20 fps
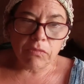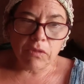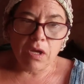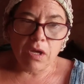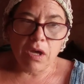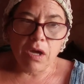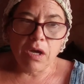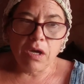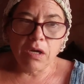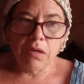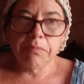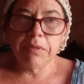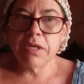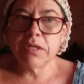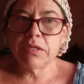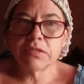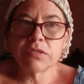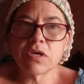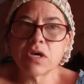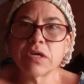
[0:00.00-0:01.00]
Um,
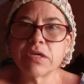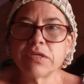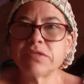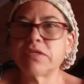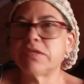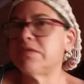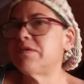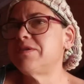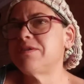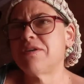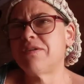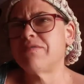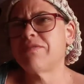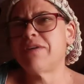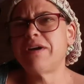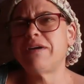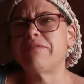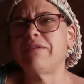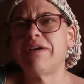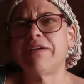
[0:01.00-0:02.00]
as long as it's you know
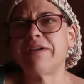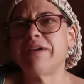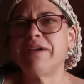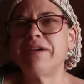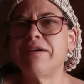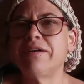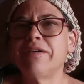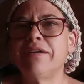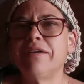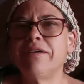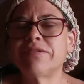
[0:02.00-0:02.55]
right around here,